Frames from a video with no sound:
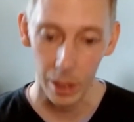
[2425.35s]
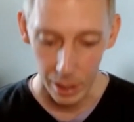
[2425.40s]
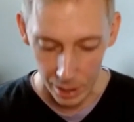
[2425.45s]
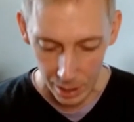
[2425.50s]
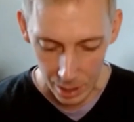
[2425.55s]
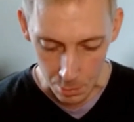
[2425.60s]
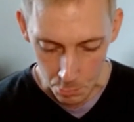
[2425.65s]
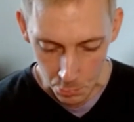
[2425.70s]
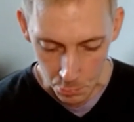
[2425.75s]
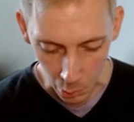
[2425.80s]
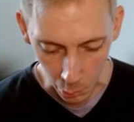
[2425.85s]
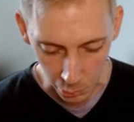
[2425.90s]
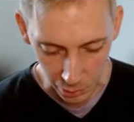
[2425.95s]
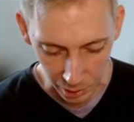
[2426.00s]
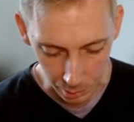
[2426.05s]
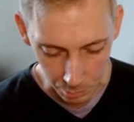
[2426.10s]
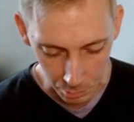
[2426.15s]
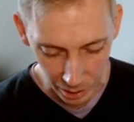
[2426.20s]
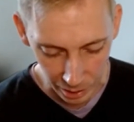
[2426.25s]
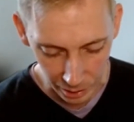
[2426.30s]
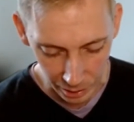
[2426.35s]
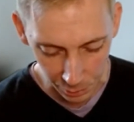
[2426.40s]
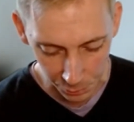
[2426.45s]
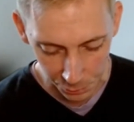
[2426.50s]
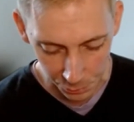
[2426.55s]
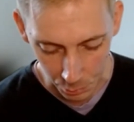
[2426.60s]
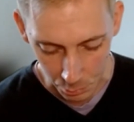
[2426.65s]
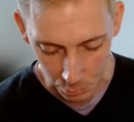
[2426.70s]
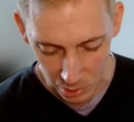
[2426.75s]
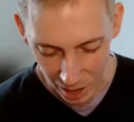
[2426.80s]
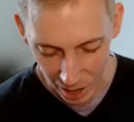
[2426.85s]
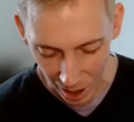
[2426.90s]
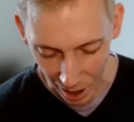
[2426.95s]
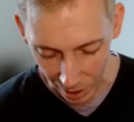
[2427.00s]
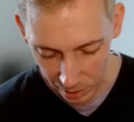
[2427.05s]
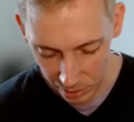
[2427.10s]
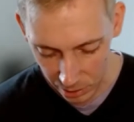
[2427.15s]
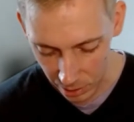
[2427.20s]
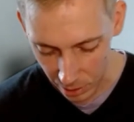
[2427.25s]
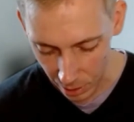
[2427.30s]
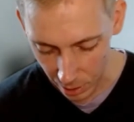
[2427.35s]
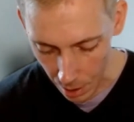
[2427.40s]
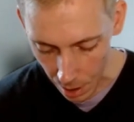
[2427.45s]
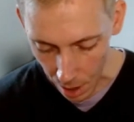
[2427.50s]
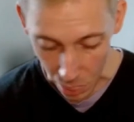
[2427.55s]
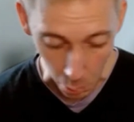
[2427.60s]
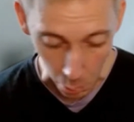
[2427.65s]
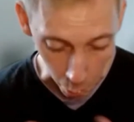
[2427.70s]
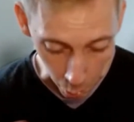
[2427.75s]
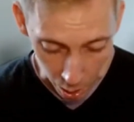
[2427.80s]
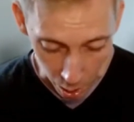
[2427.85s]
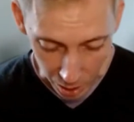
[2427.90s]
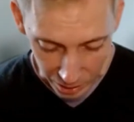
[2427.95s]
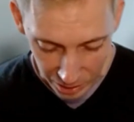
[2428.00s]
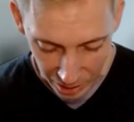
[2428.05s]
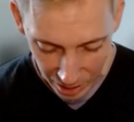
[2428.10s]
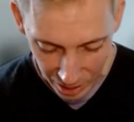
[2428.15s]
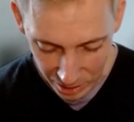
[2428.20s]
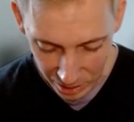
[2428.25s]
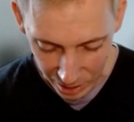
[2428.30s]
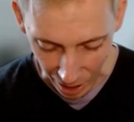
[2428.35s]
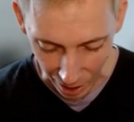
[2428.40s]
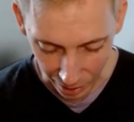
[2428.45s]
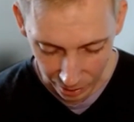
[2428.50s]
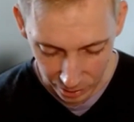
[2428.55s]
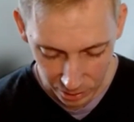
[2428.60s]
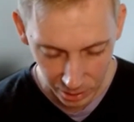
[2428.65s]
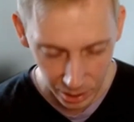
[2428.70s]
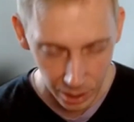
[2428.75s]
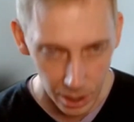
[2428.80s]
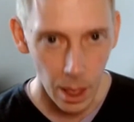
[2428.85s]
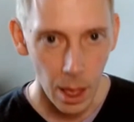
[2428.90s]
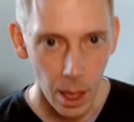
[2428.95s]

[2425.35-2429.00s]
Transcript: in building meaning from text and the words in text.